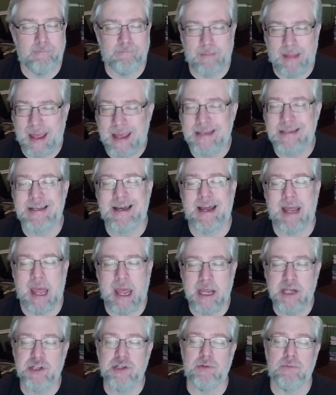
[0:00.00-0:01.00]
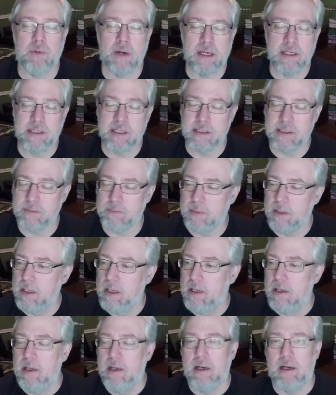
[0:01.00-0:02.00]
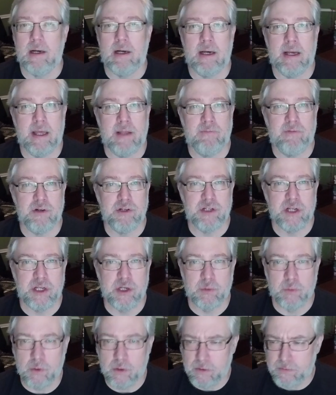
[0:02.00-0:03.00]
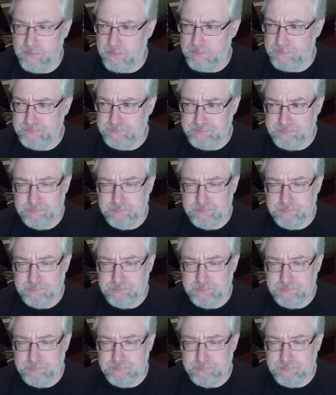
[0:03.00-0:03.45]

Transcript: racism in Virginia Woolf,